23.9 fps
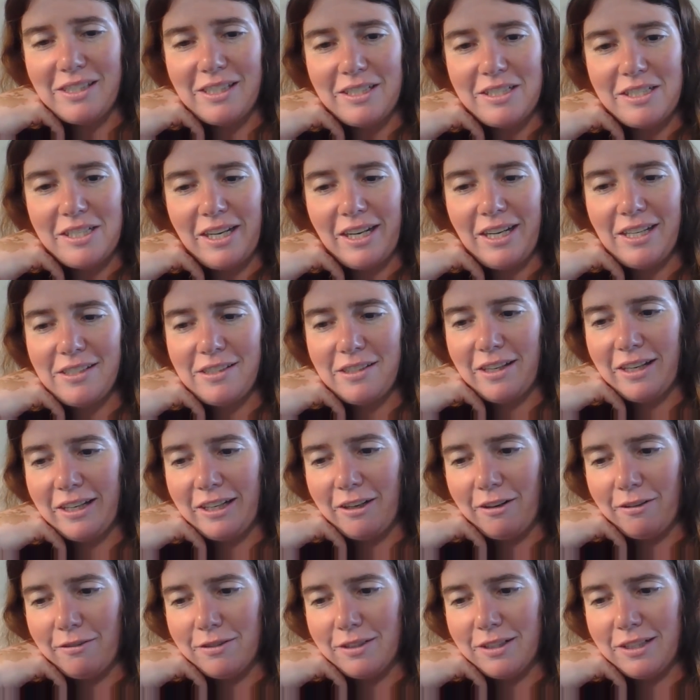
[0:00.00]
what's the cheese
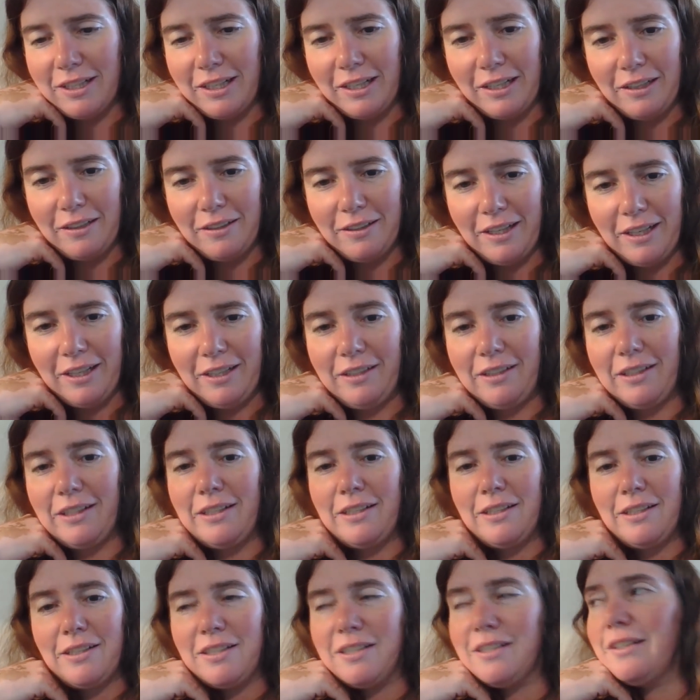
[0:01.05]
like over there in
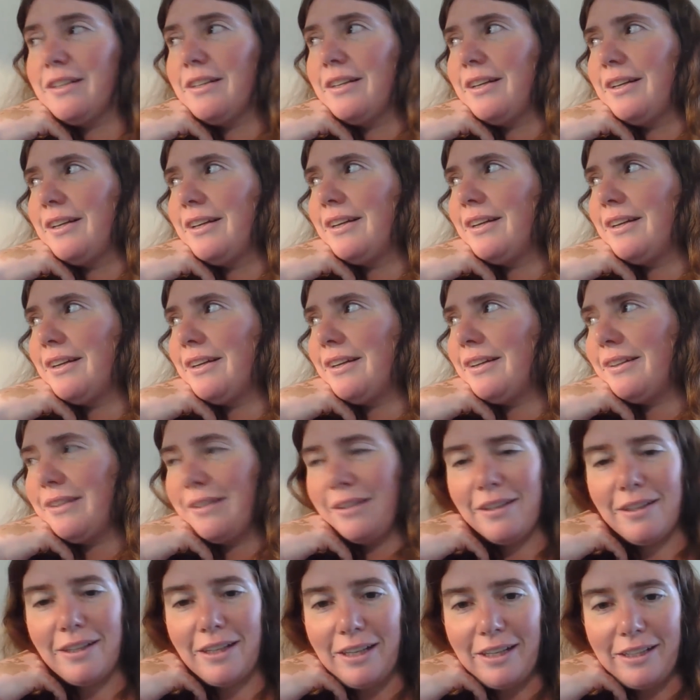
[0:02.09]
England? Oh, it's great.
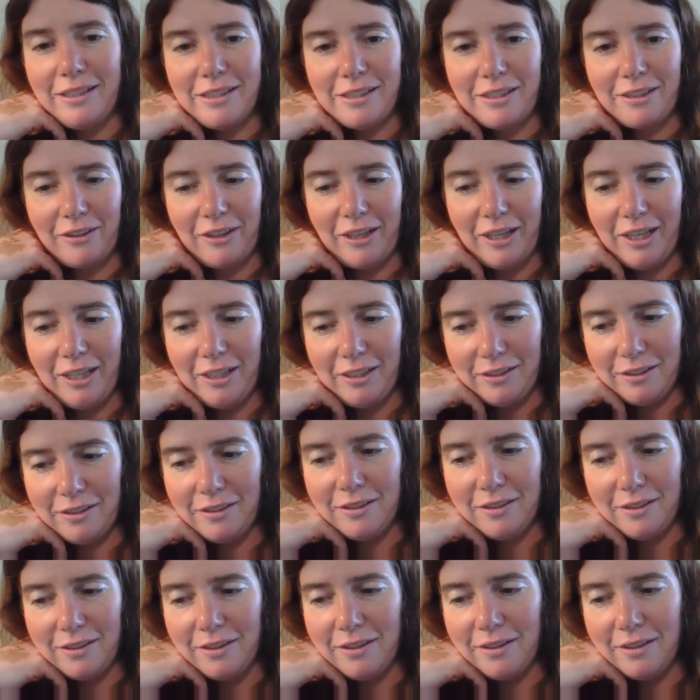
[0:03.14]
It's great.
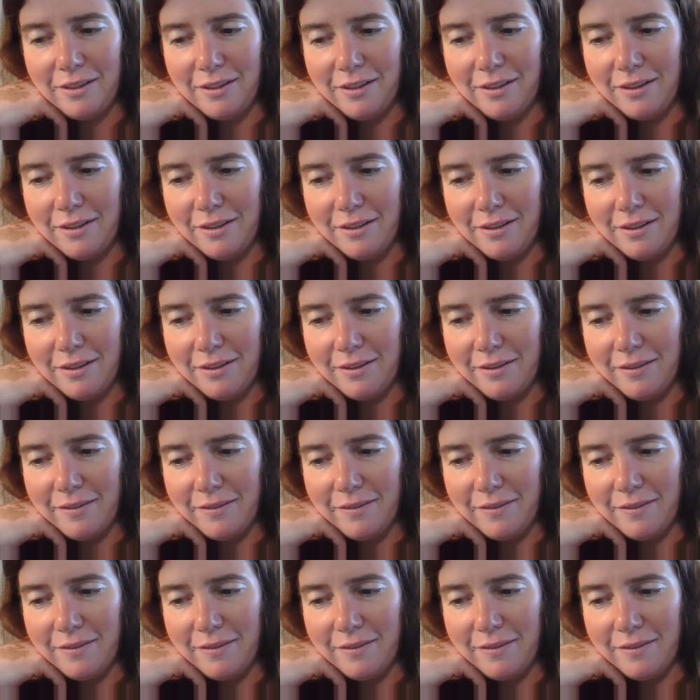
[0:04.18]
Believe it or not,